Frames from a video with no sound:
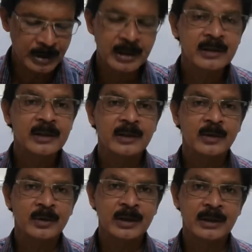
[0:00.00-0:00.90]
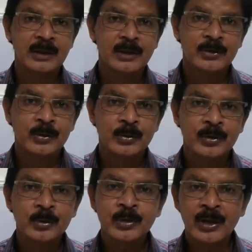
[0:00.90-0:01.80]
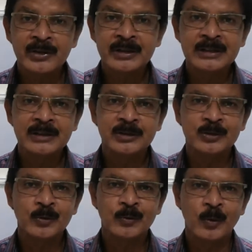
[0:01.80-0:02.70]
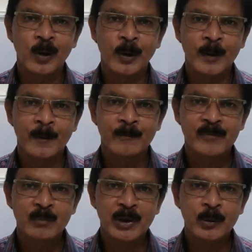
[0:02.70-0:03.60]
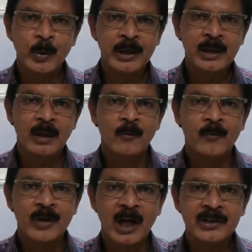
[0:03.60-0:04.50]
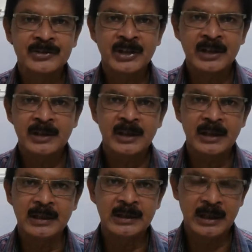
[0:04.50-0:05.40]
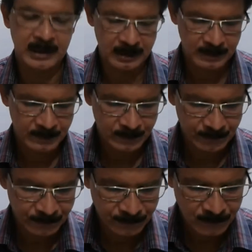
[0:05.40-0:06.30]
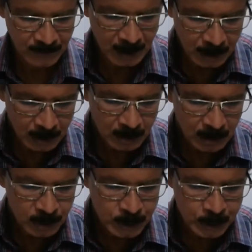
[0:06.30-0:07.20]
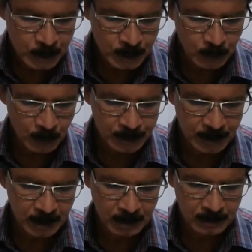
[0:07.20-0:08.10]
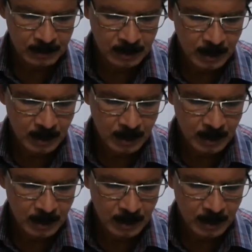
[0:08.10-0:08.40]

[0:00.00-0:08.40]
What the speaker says: than 100. Okay, so those 100 years of war between France and England. Joan was a